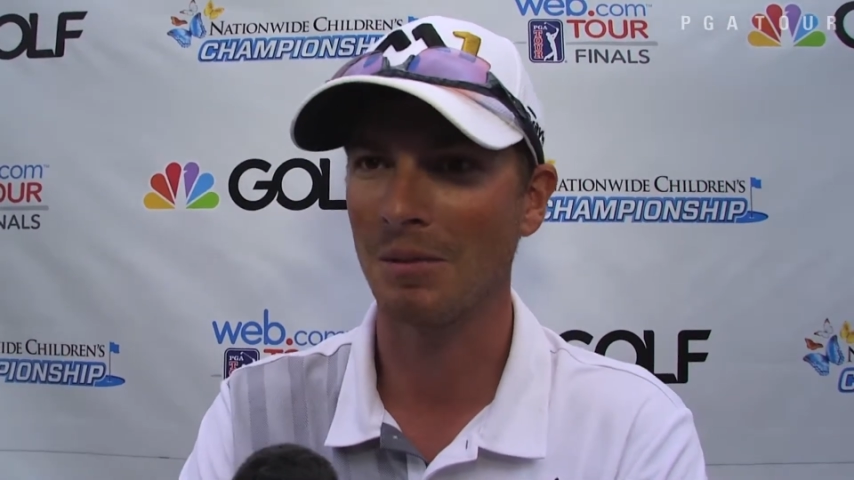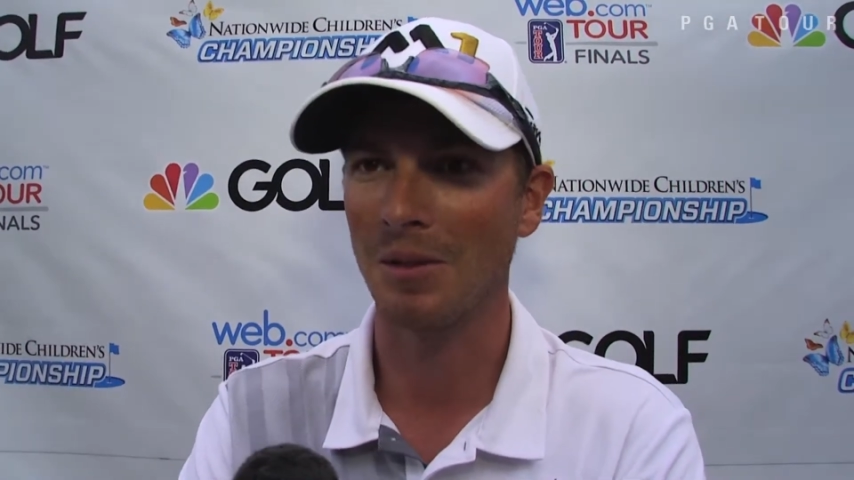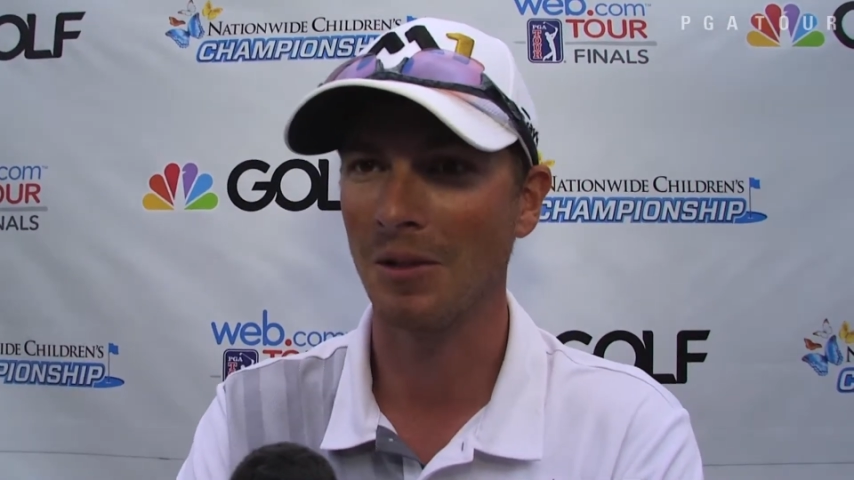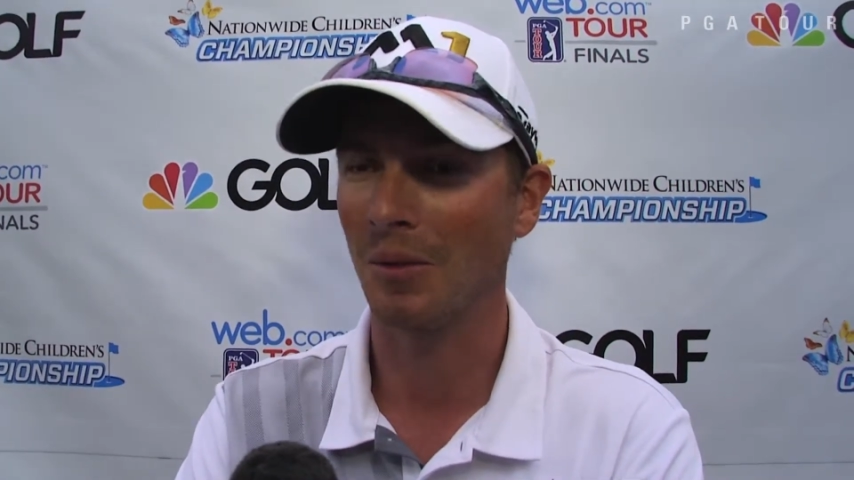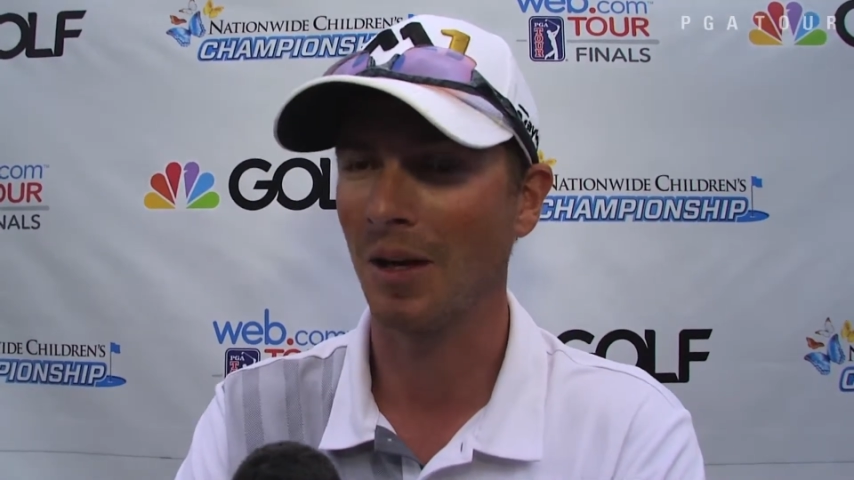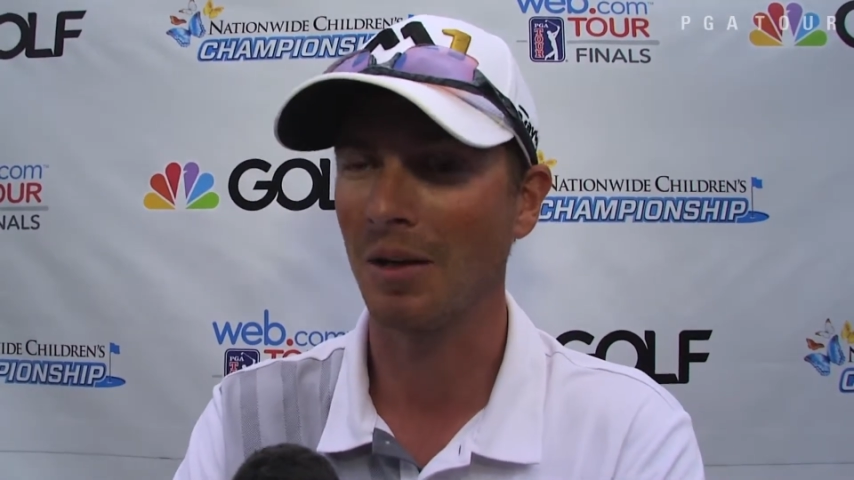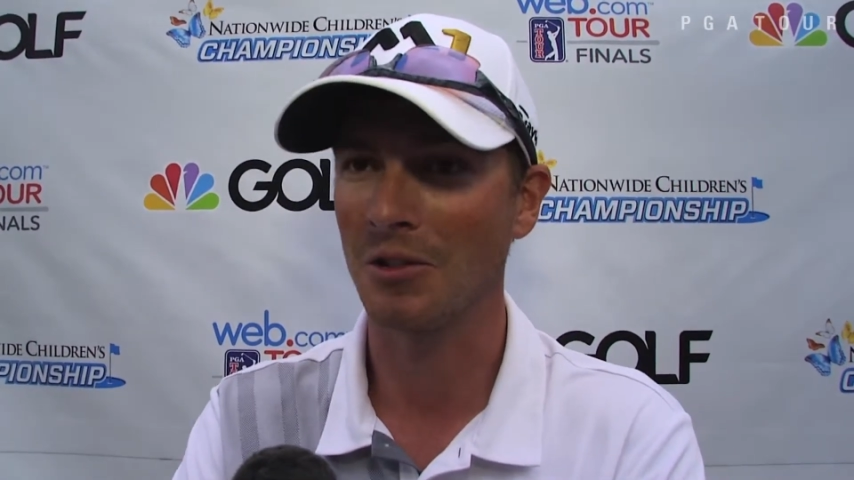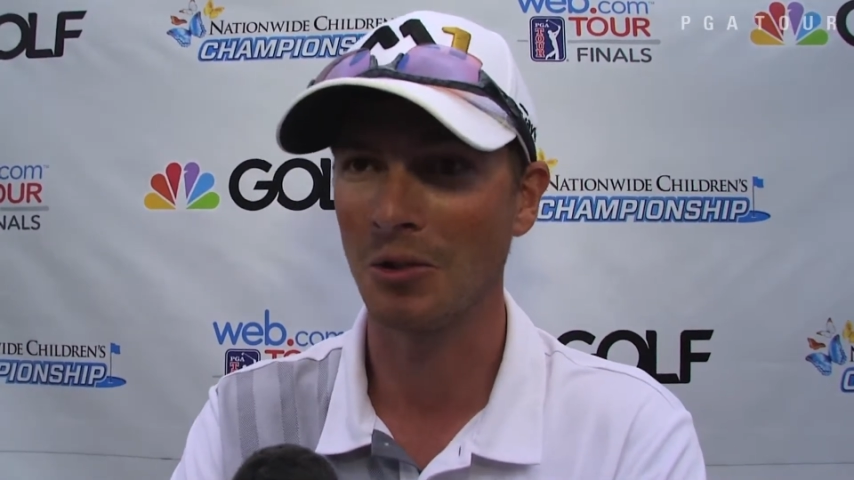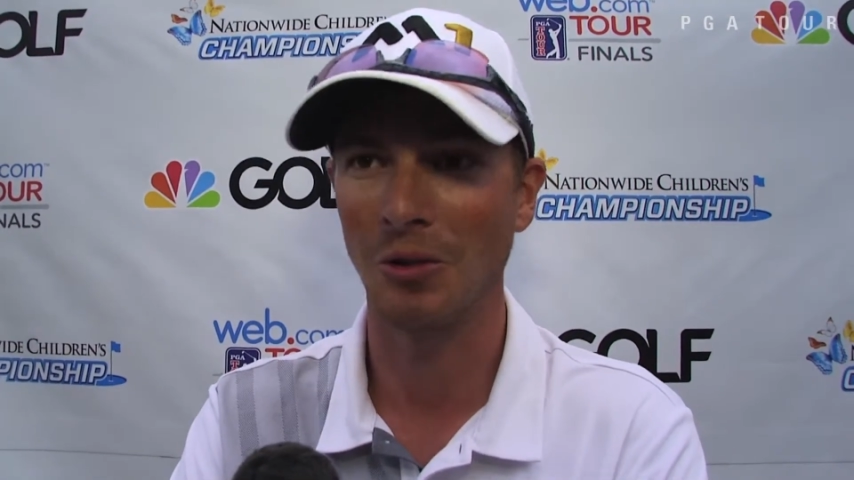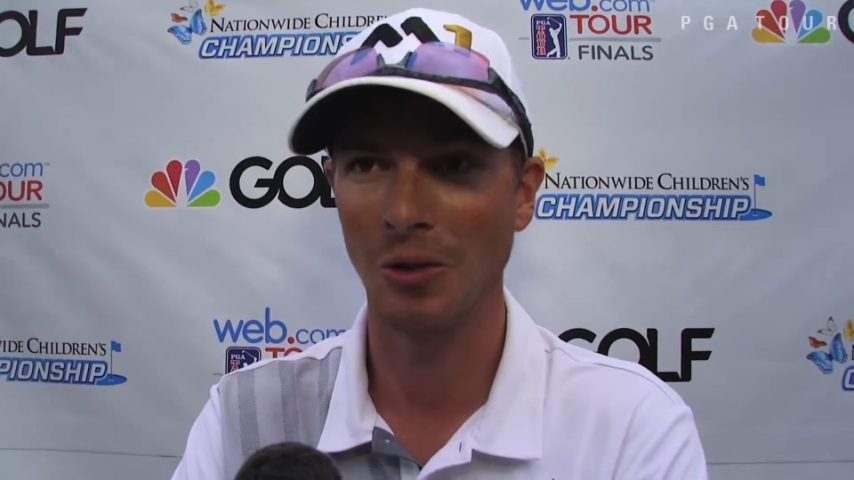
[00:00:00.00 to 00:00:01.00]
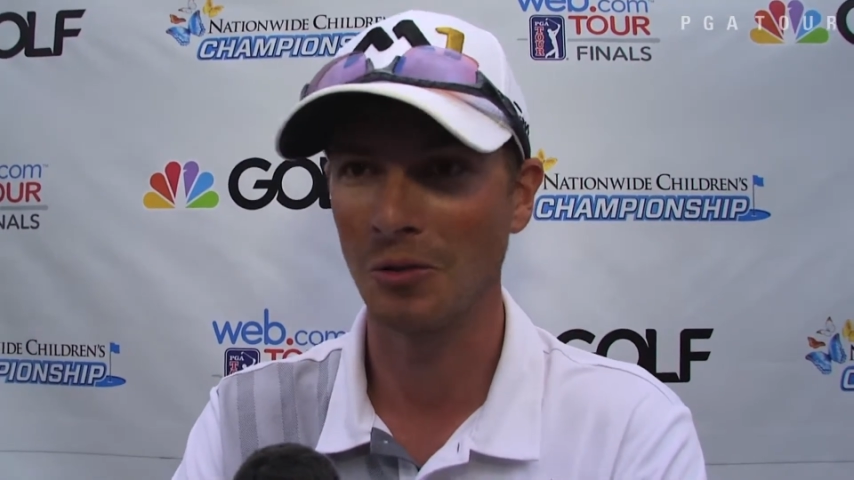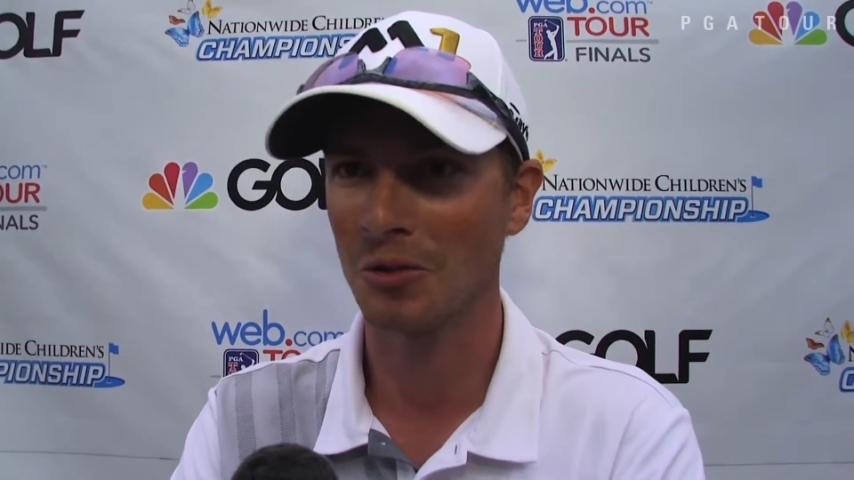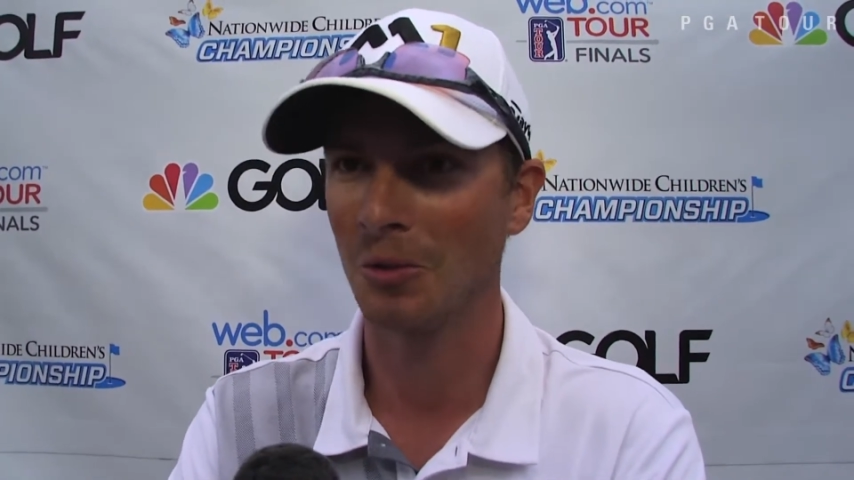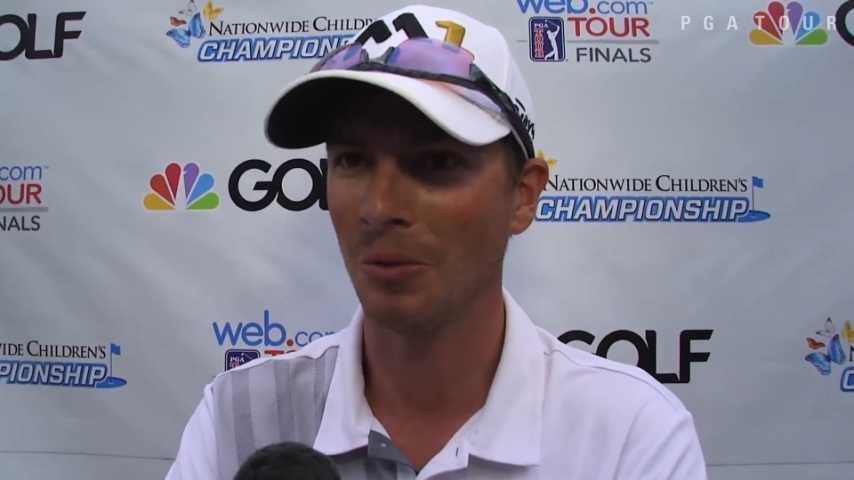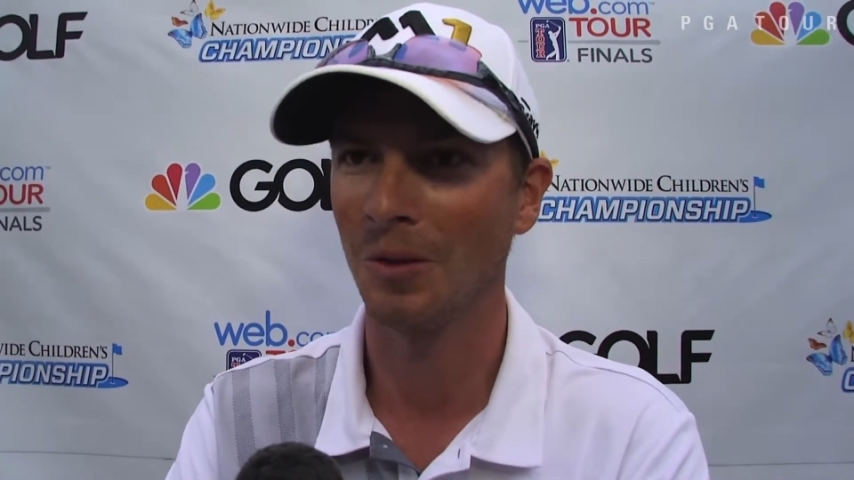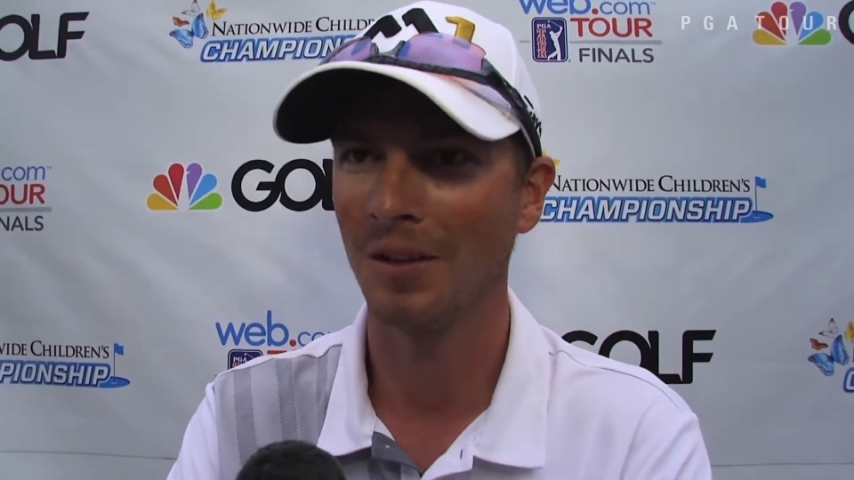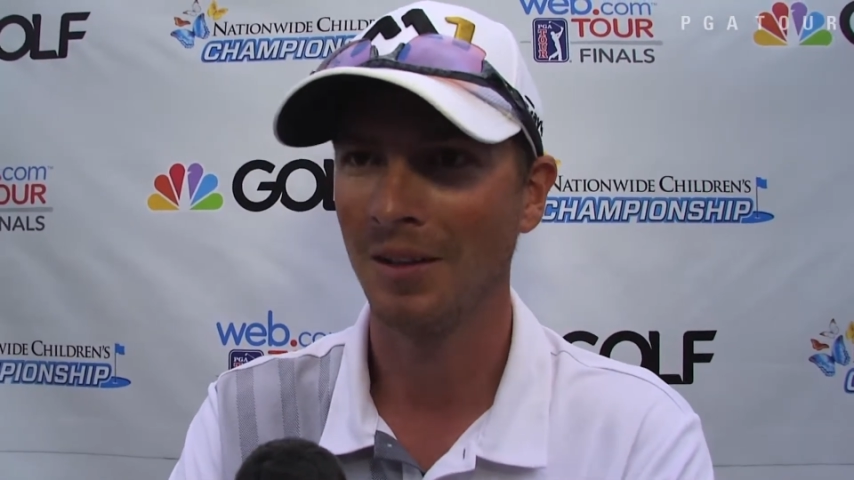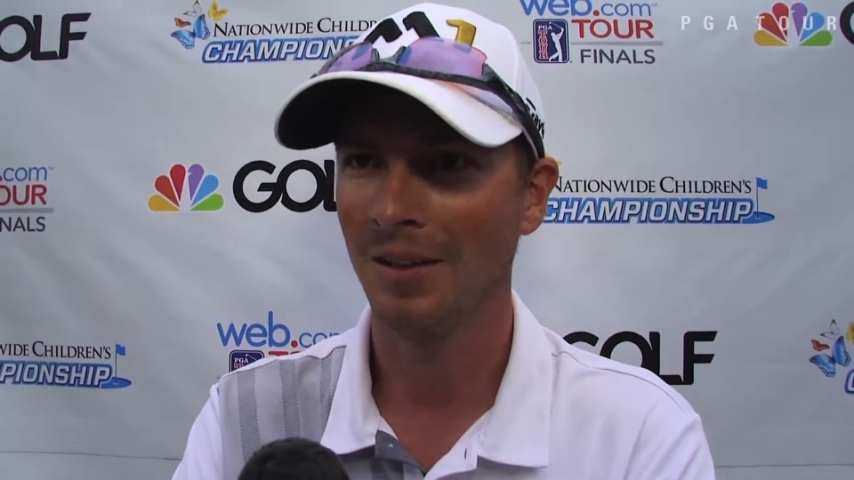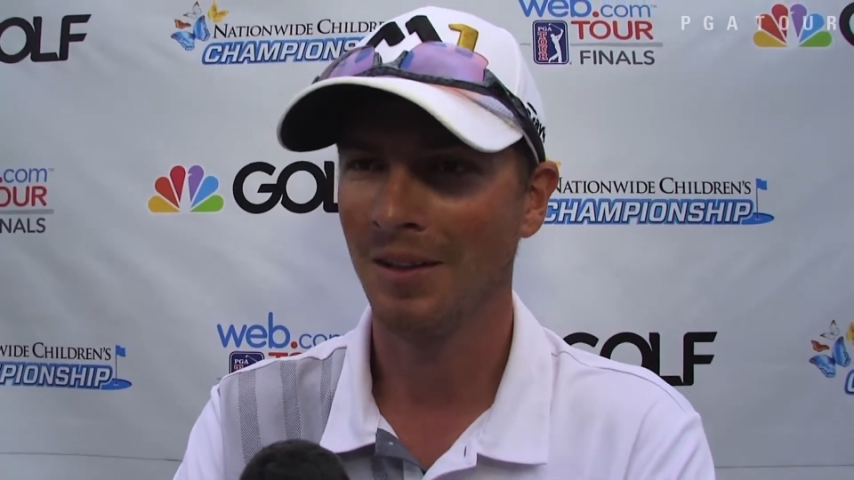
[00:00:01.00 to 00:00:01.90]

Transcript: be to where I shoot a low score,